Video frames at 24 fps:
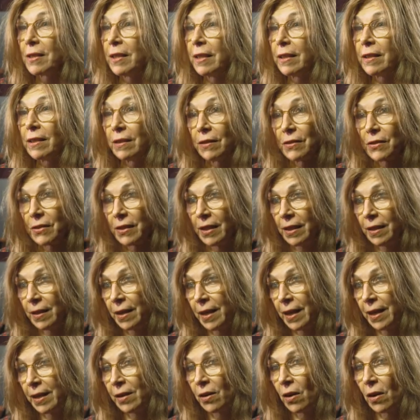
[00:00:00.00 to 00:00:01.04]
theaters
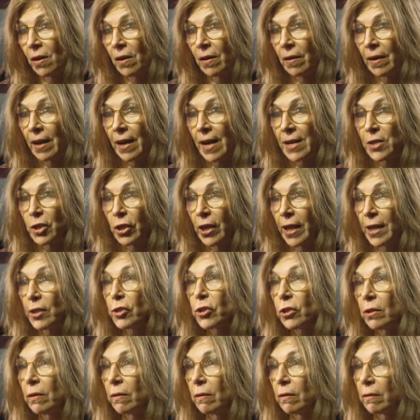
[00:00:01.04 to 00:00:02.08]
in our
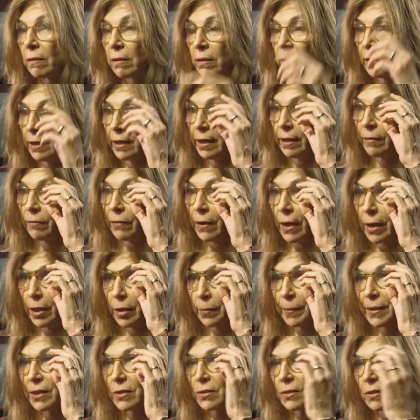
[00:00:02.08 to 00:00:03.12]
educational
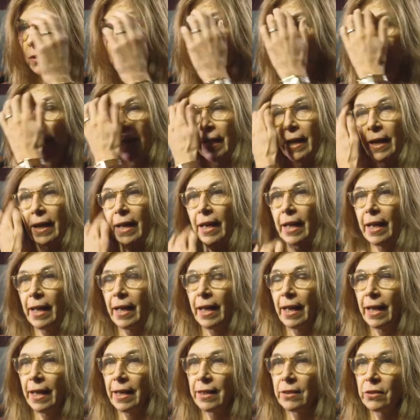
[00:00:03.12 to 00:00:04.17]
environments.
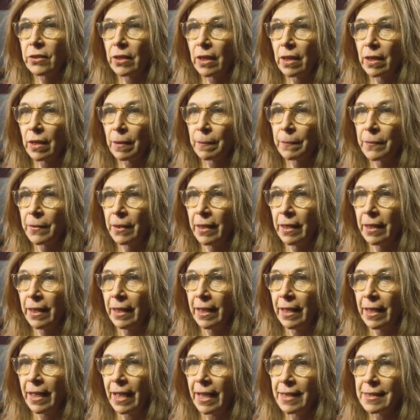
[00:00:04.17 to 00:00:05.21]
And
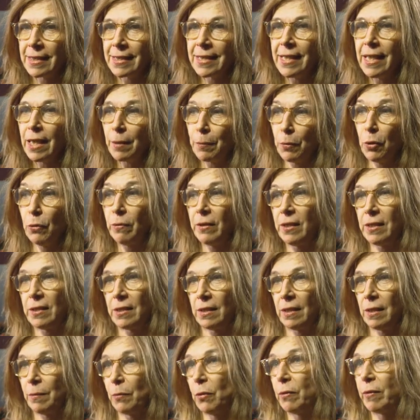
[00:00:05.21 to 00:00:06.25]
seeing
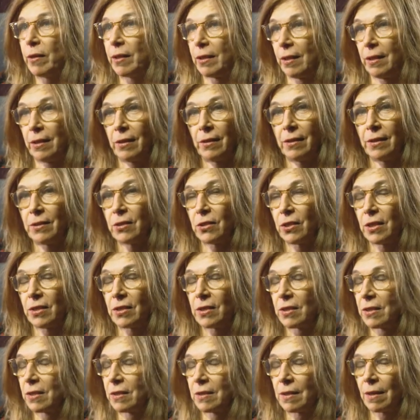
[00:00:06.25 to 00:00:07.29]
movies in the movie theater is
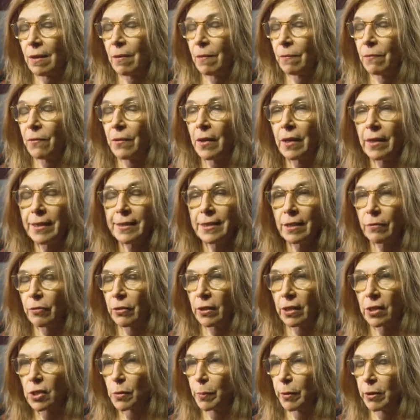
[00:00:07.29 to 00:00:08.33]
just a very
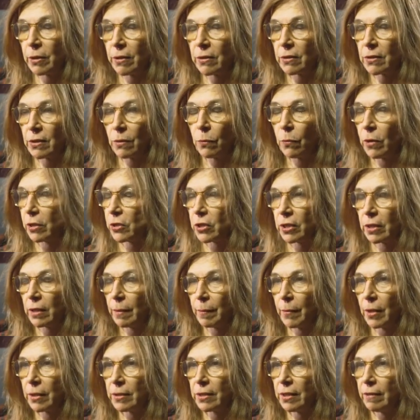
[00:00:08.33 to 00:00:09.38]
different experience than watching
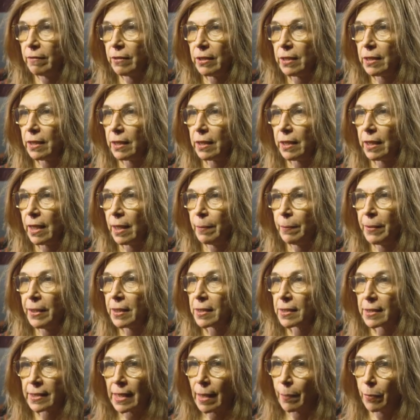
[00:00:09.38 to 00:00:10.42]
them on DVD and
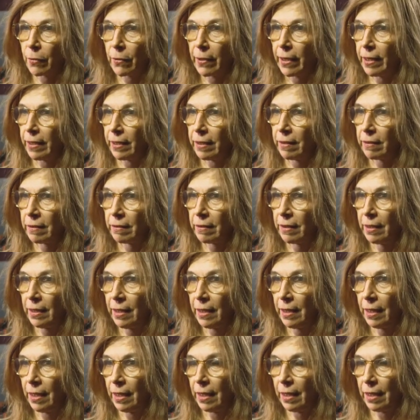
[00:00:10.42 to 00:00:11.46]
being separated
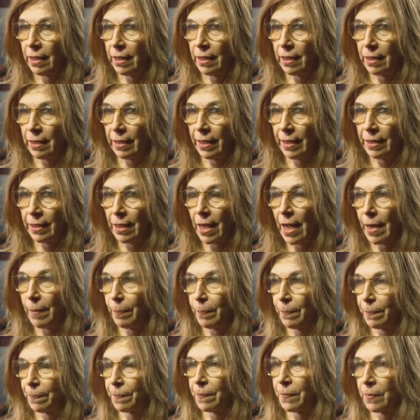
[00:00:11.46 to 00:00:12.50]
and
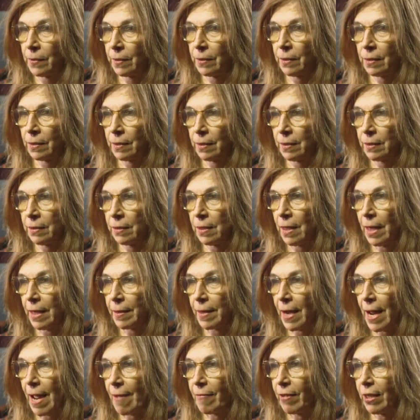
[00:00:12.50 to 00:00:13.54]

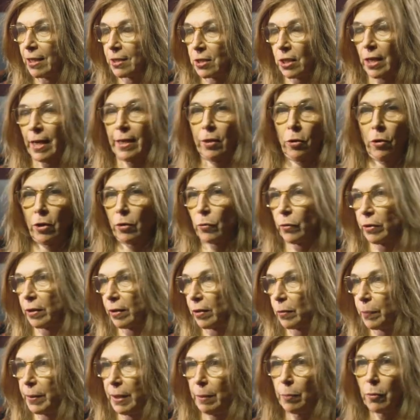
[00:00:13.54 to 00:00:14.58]
not having a dialogue with
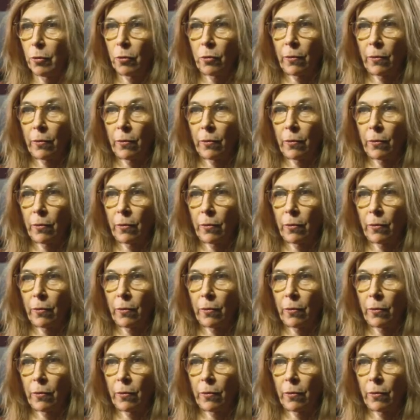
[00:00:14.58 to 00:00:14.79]
other people